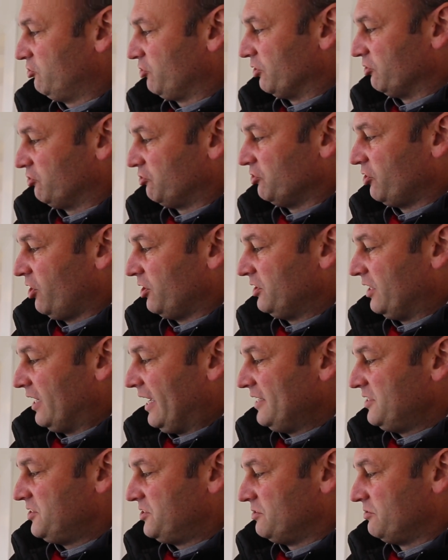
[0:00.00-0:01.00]
So it's
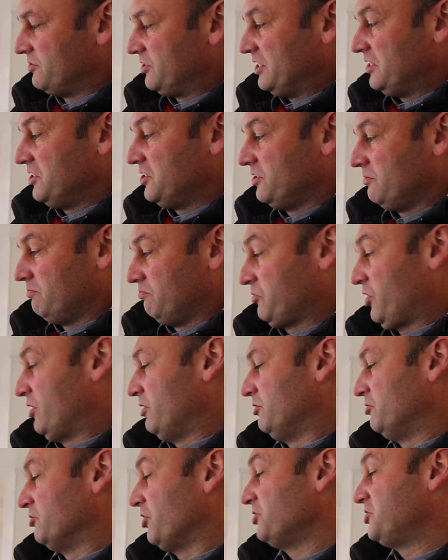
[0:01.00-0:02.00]

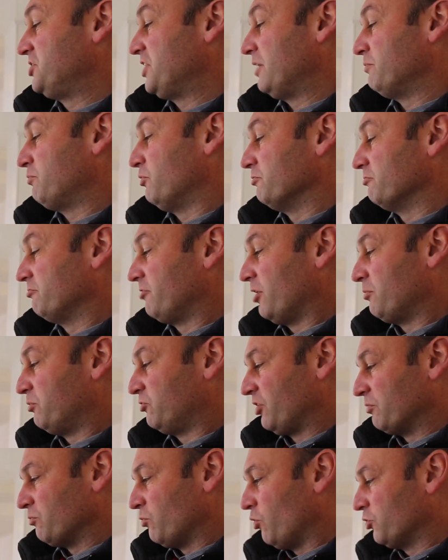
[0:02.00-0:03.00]

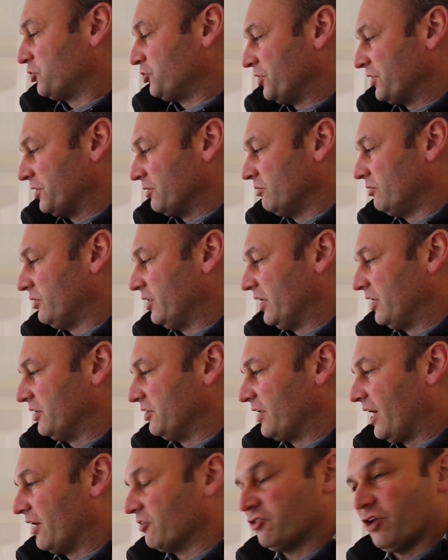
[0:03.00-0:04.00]
98.5% water
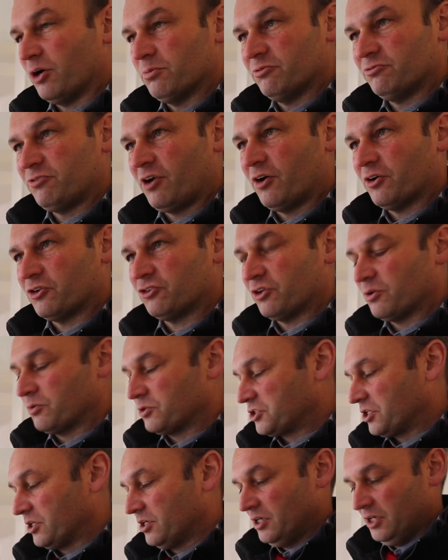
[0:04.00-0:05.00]
in that type of fire
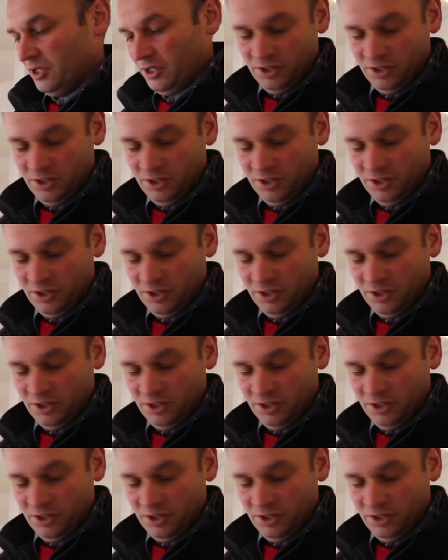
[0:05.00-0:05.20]
extinguisher.